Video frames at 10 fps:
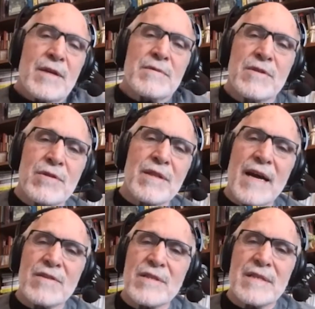
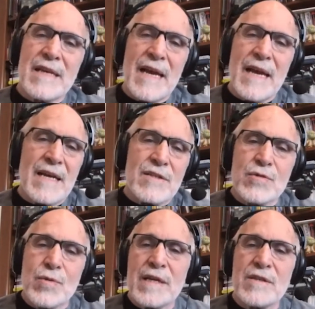
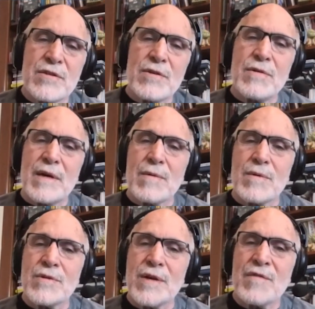2022, and
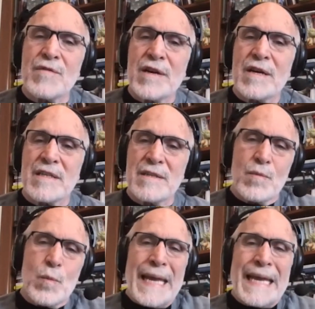we're trying to figure out, okay,
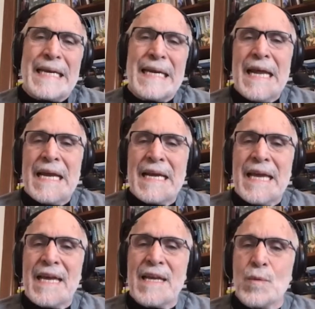when
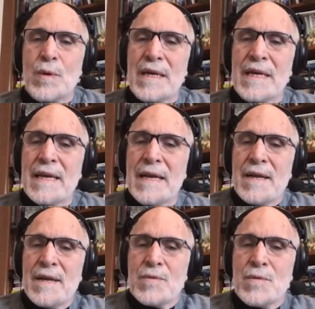can we
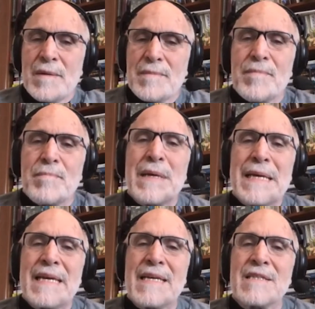
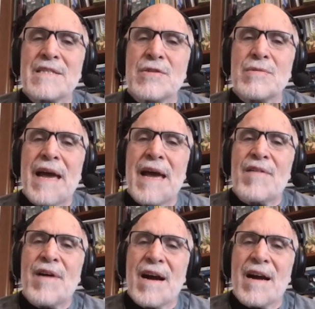begin to have
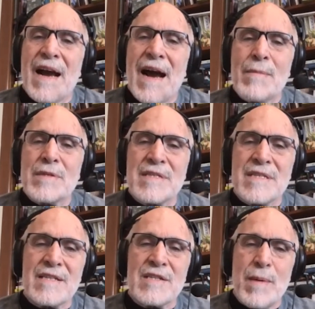our common
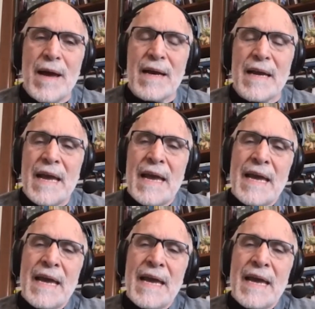sense back?